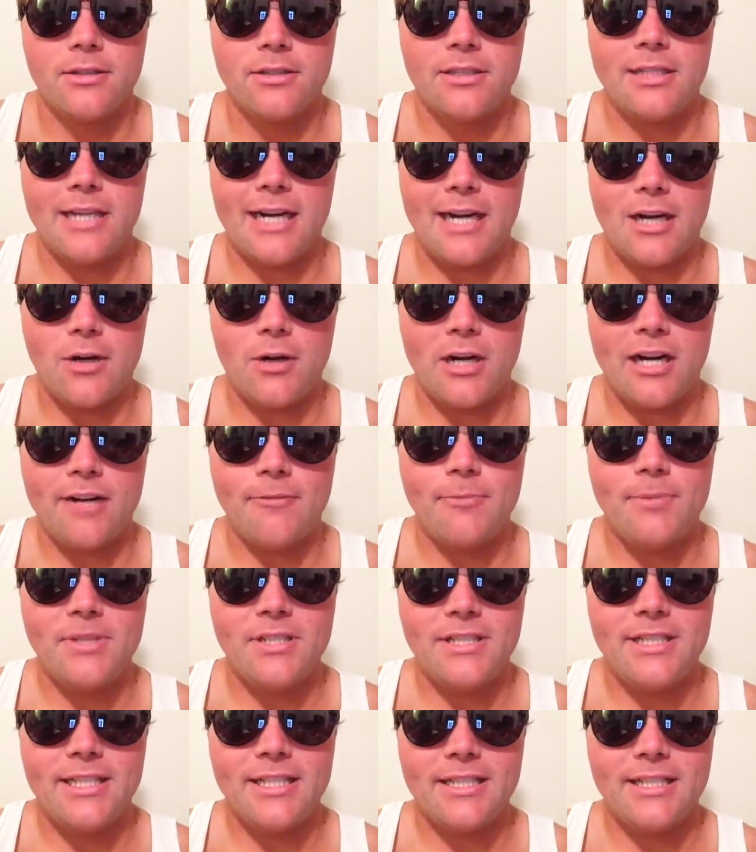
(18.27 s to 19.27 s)
Now, I've
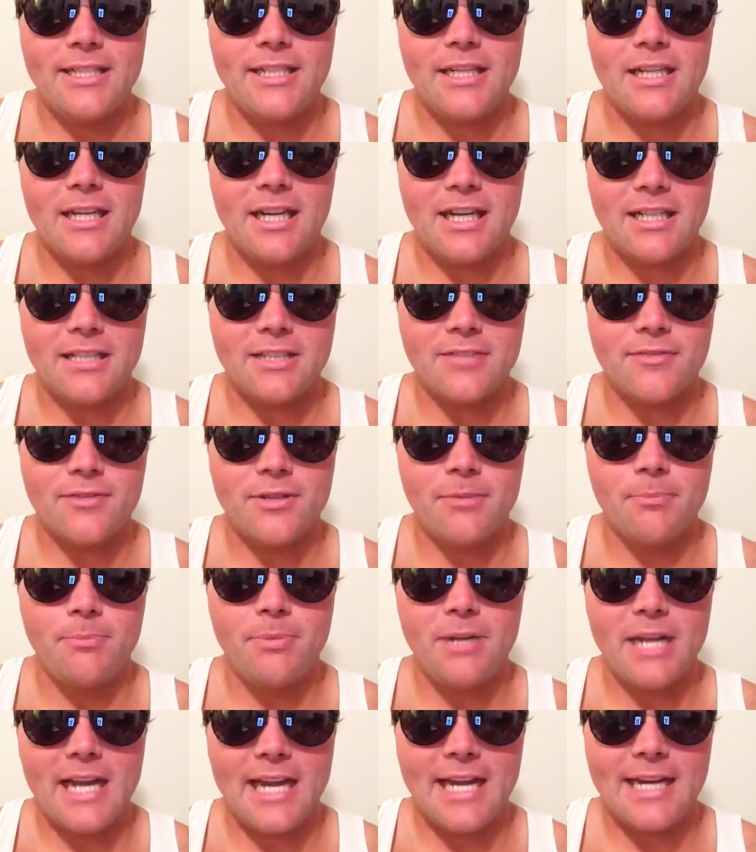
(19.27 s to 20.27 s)
been getting a lot of
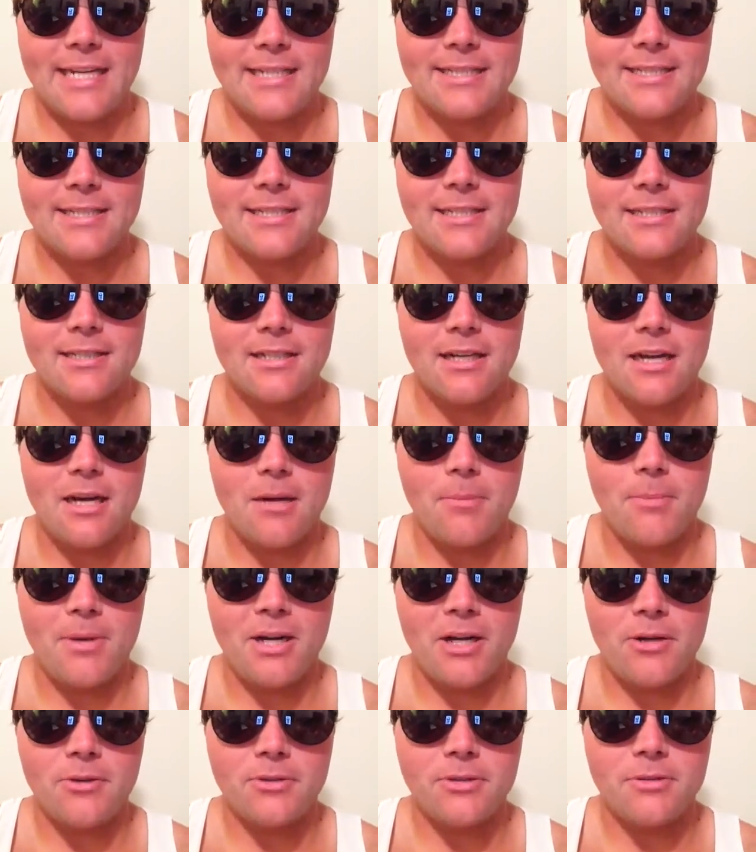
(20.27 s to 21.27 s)
complaints
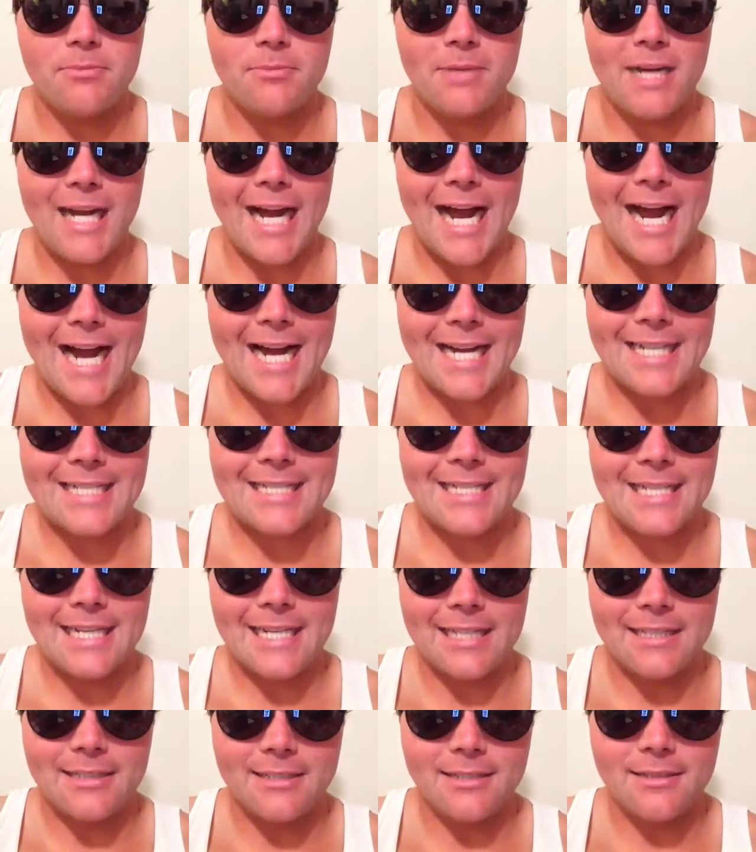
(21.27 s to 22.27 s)
about my
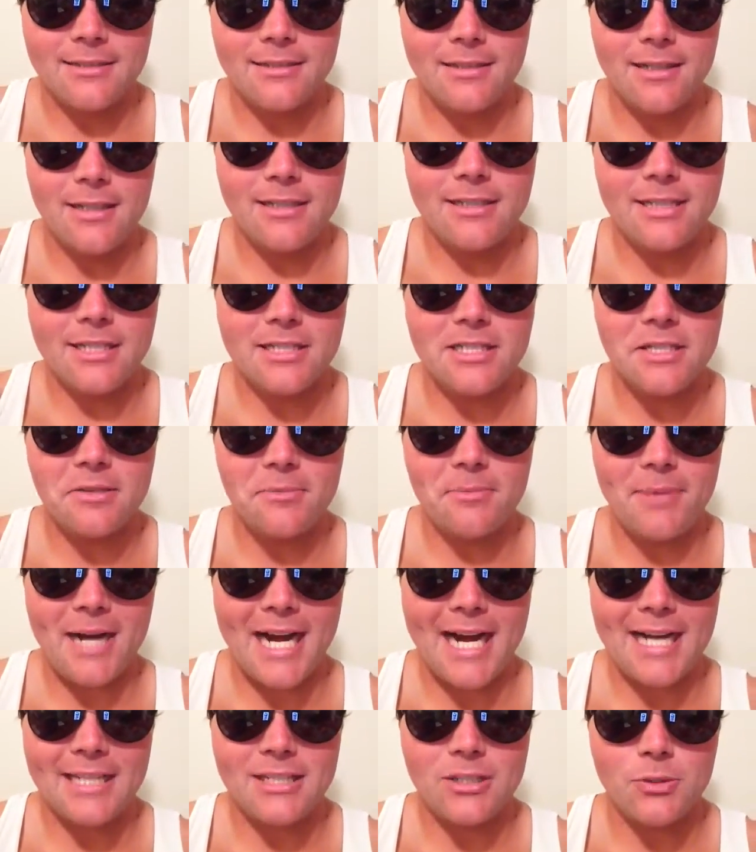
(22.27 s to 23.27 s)
accent. It doesn't
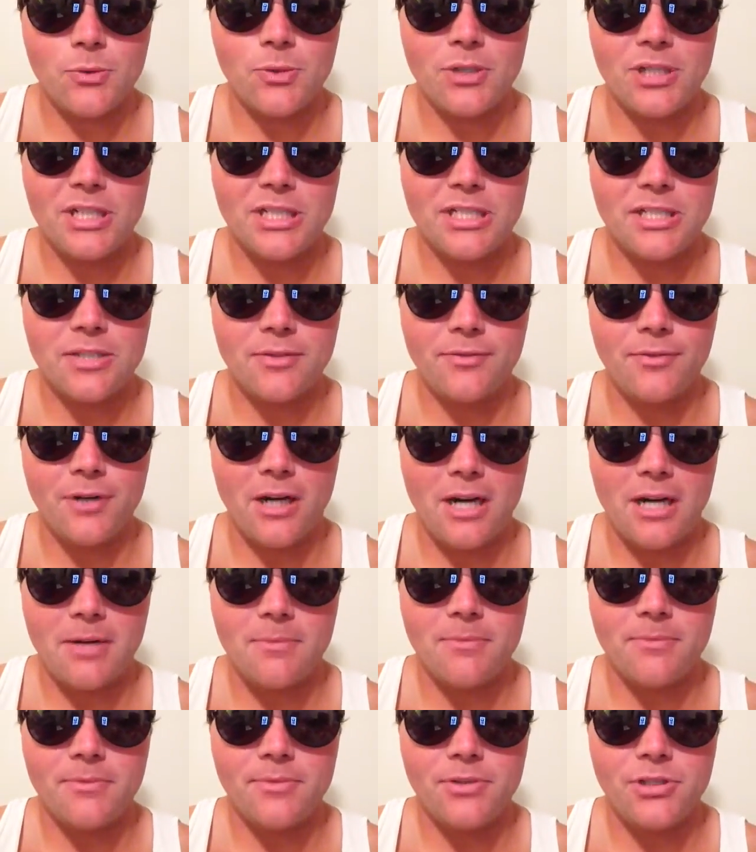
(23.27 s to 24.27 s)
matter where it's
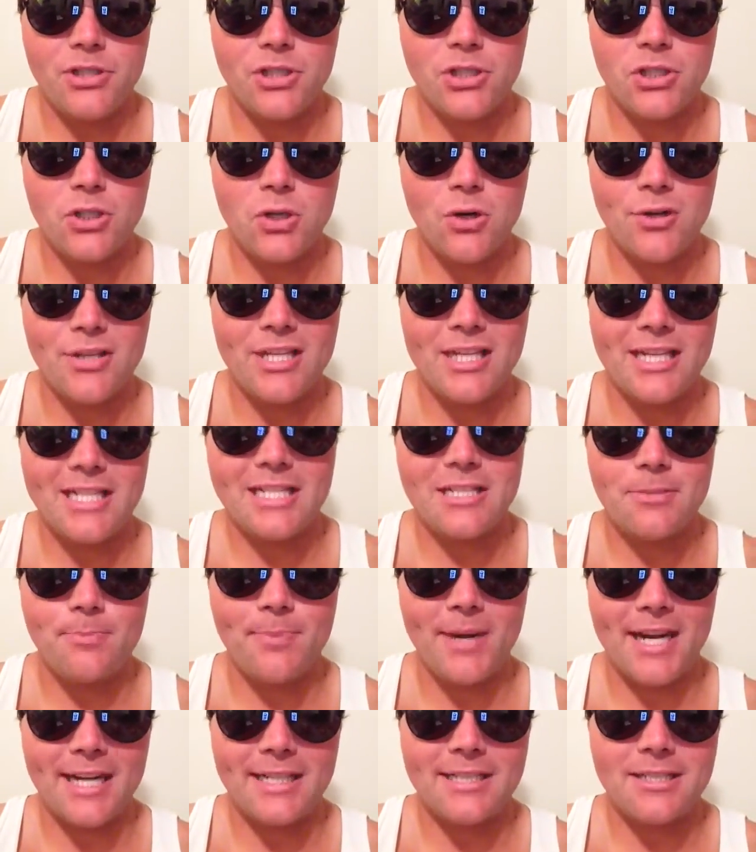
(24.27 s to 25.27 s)
from, just know that it's
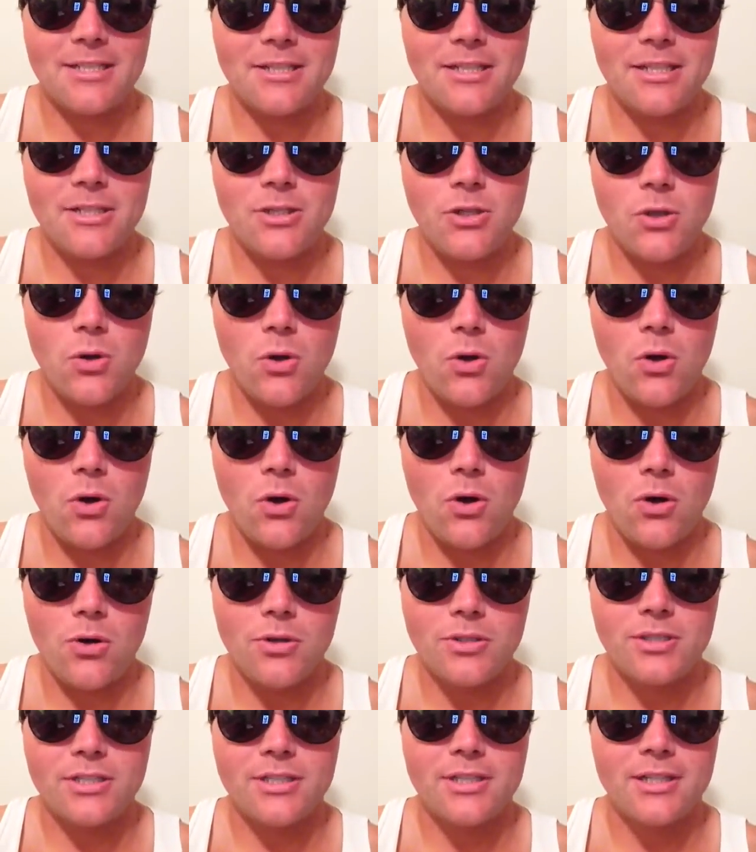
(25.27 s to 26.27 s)
better than
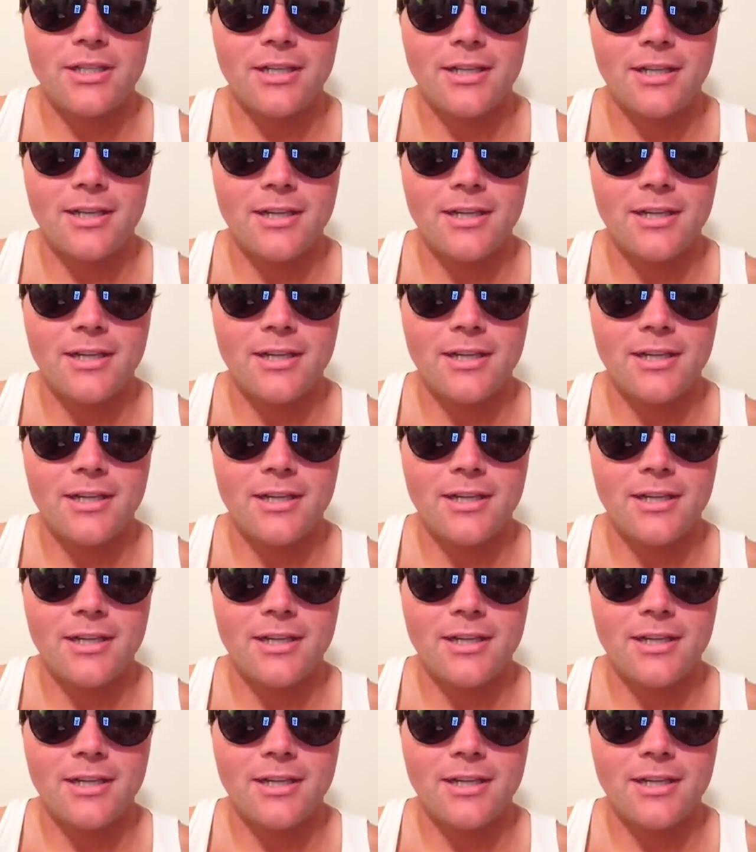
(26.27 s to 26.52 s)
yours.